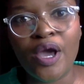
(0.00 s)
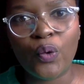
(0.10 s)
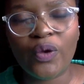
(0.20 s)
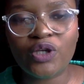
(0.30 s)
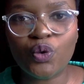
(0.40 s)

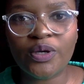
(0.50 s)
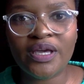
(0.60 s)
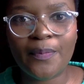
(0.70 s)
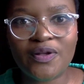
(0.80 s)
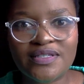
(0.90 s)
we are talking
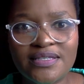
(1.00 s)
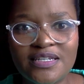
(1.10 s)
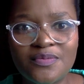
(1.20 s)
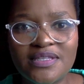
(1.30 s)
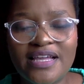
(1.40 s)
about
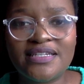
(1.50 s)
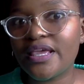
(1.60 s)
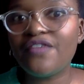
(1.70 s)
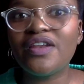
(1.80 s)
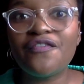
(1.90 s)
systems that,
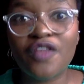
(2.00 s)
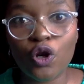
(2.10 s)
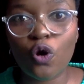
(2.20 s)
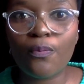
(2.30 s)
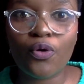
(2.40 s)
even if the
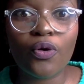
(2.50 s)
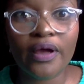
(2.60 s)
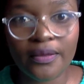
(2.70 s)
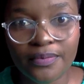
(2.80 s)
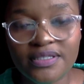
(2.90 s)
law
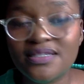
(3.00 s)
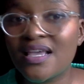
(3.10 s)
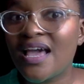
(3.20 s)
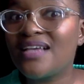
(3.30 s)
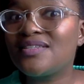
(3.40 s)
prohibits
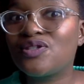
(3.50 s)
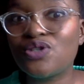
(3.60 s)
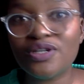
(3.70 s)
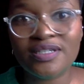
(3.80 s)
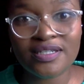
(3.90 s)

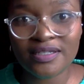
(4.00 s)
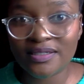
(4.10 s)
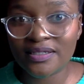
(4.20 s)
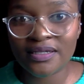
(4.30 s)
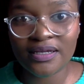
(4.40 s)
certain